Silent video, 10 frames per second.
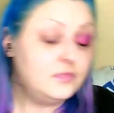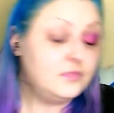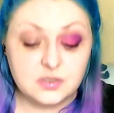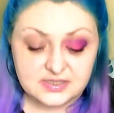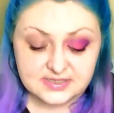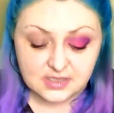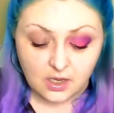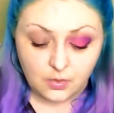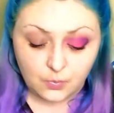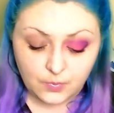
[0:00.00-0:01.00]
to start
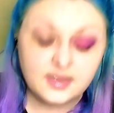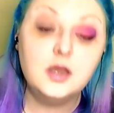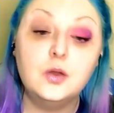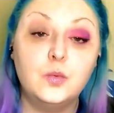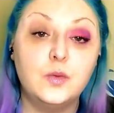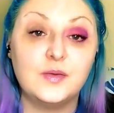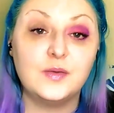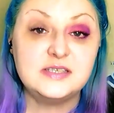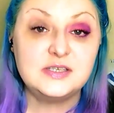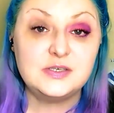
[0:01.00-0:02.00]
with, we're going to
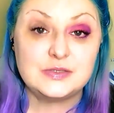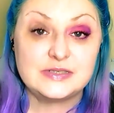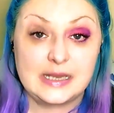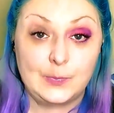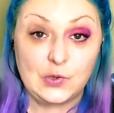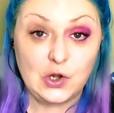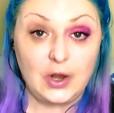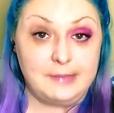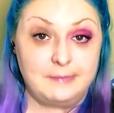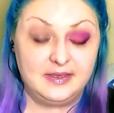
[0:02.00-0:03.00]
use our
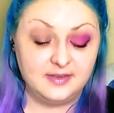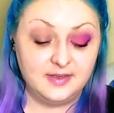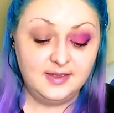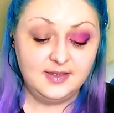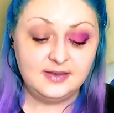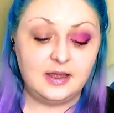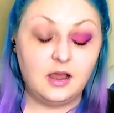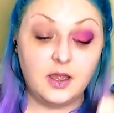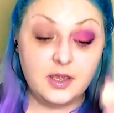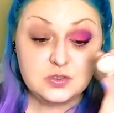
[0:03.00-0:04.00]
primer. Now, I use a
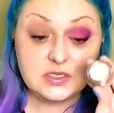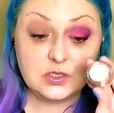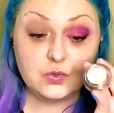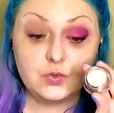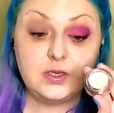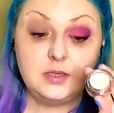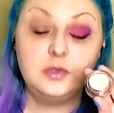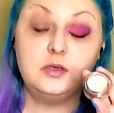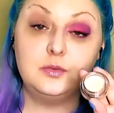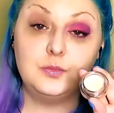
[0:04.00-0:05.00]
cream
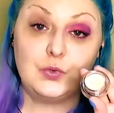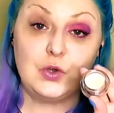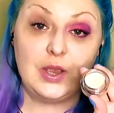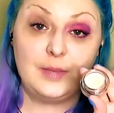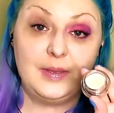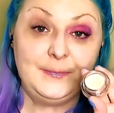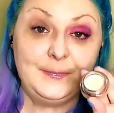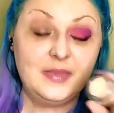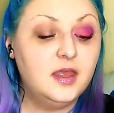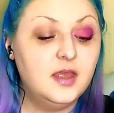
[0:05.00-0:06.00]
primer,
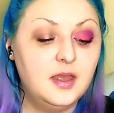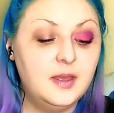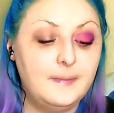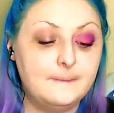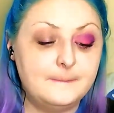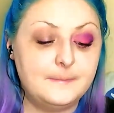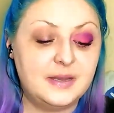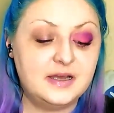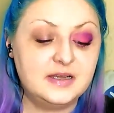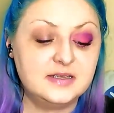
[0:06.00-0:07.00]

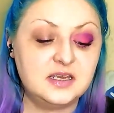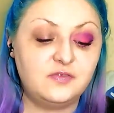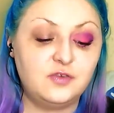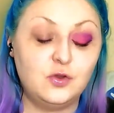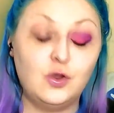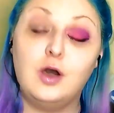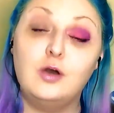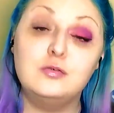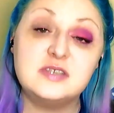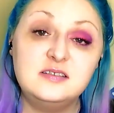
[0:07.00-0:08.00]
but if you're
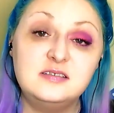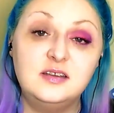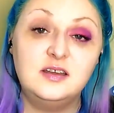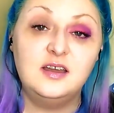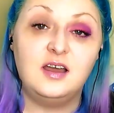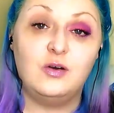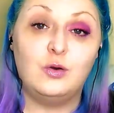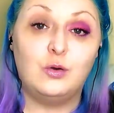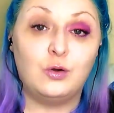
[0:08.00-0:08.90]
older or